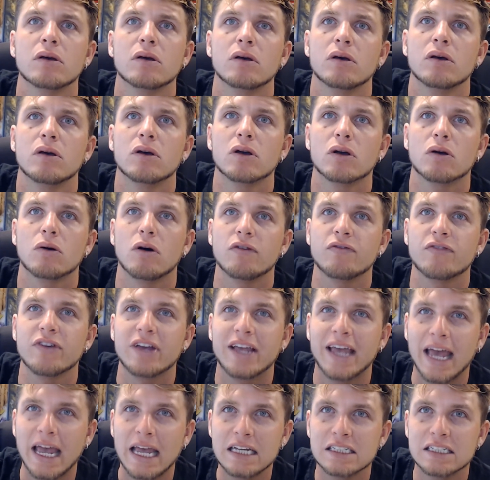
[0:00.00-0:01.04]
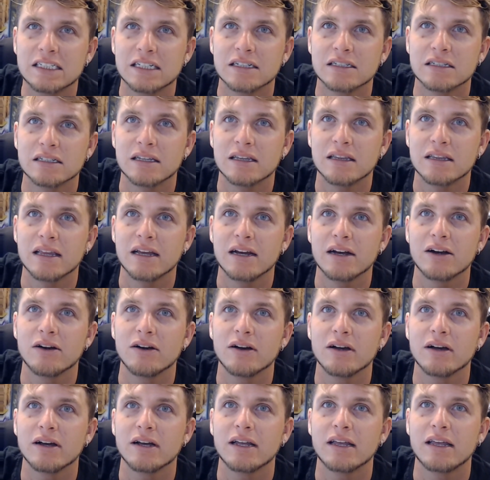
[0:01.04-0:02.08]
Qualifications, there
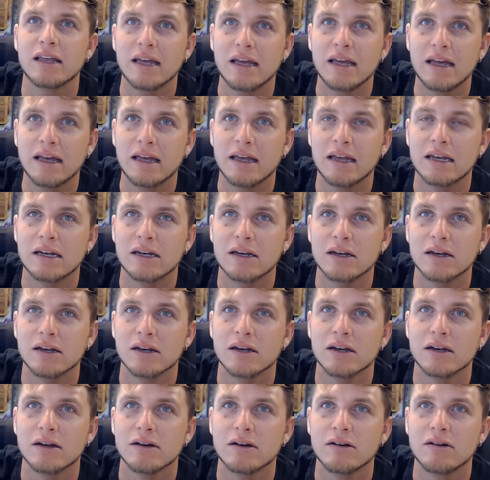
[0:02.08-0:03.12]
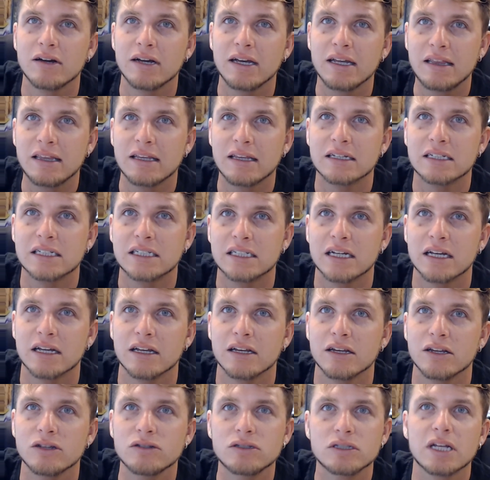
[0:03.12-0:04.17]
again. Look at this shit.
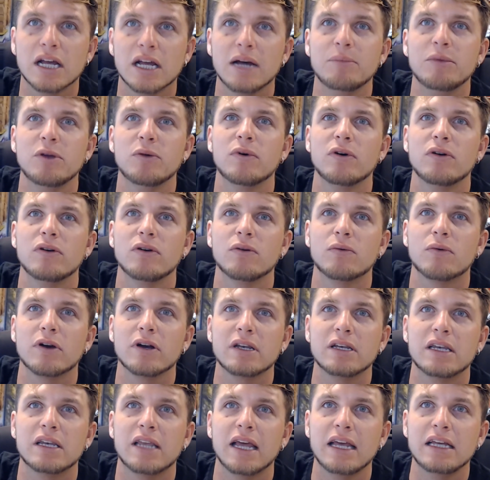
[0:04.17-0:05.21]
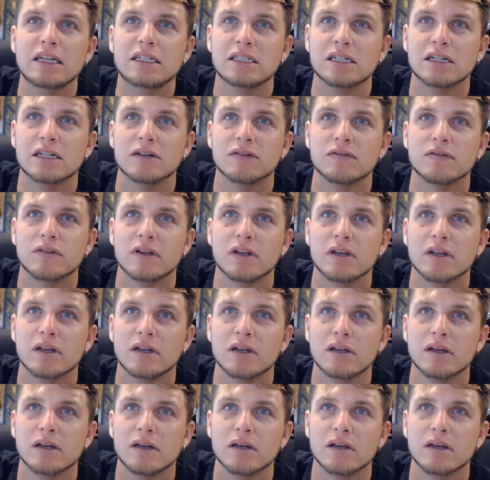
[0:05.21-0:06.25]
You just got to be willing to work day shift
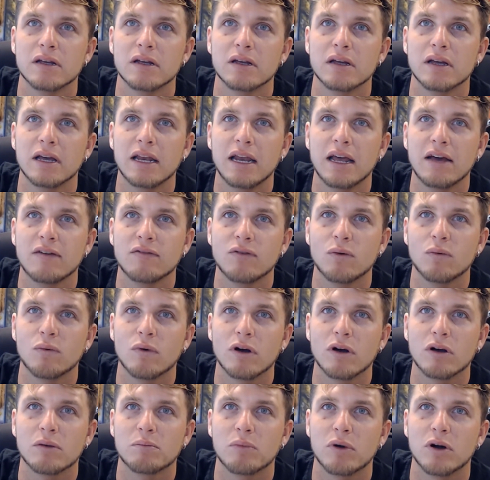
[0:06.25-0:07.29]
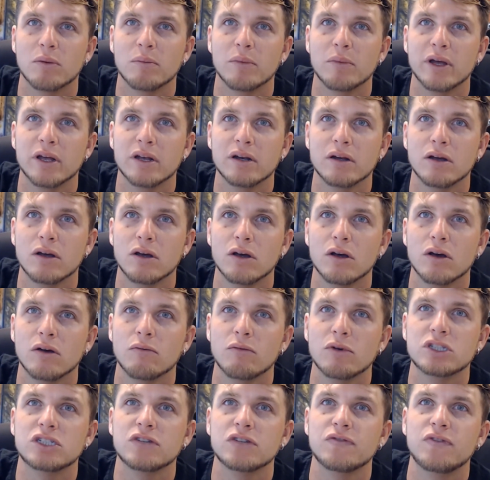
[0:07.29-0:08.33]
and have a work permit.
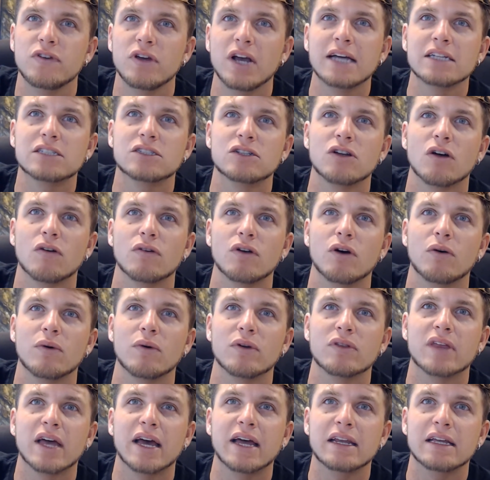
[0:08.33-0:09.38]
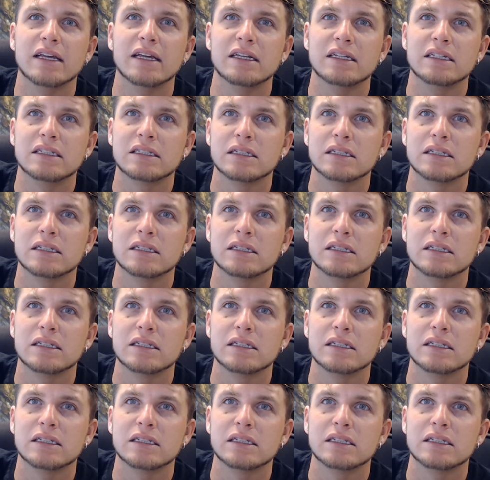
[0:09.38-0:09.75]
Which, if you guys don't know what that is,